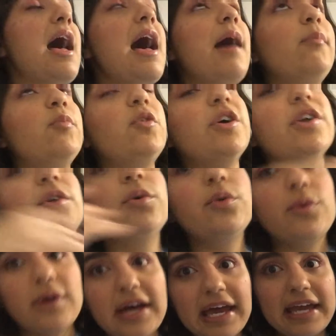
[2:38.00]
I would
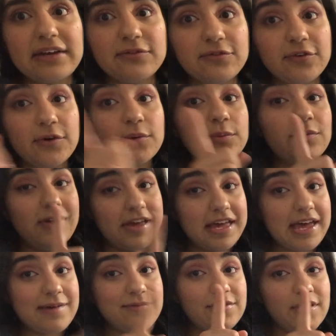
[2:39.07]
wait
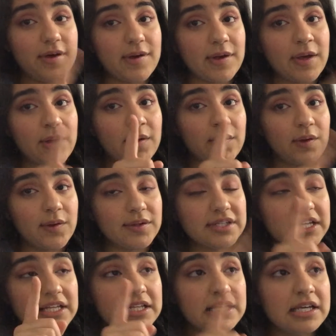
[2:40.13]
forever,
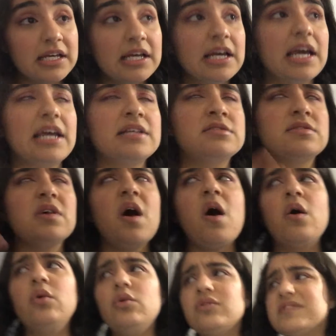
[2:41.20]

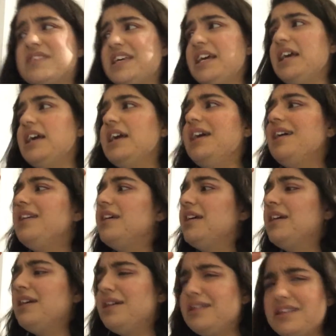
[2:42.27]
exalted
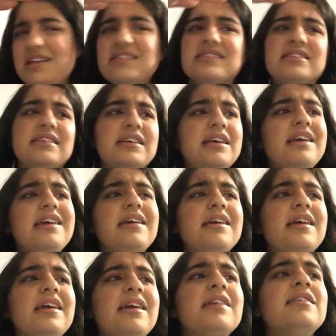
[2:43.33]
in the
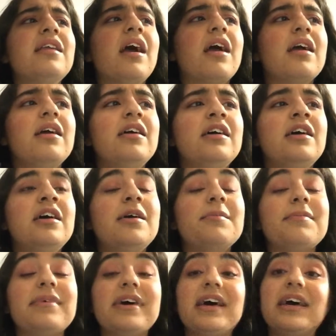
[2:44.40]
scene.
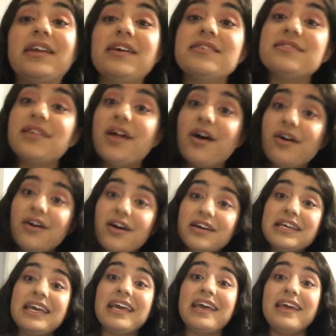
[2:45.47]
But as
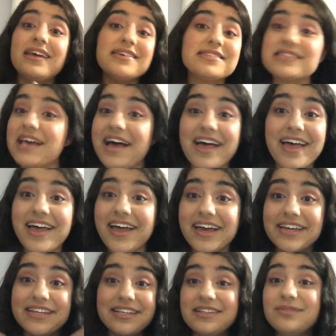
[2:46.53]
long as I
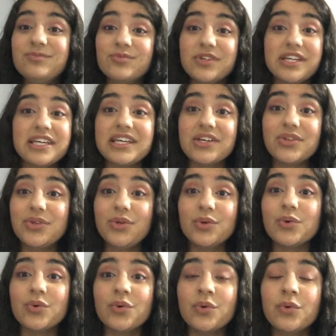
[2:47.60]
am with
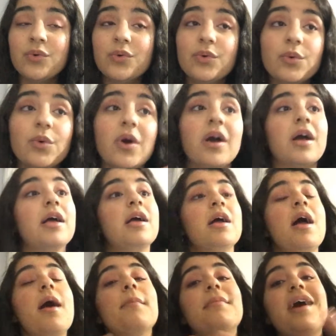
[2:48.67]
you,
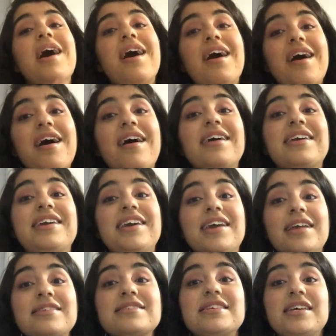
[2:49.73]
my heart
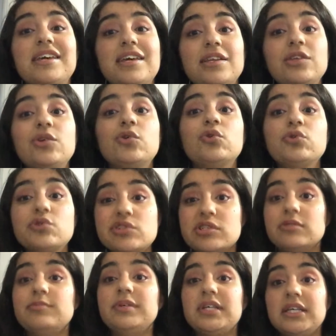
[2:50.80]
continues
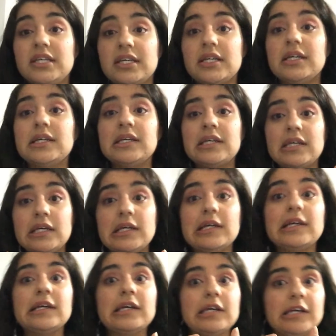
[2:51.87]
to
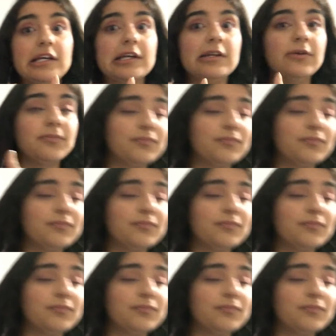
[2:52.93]
beat.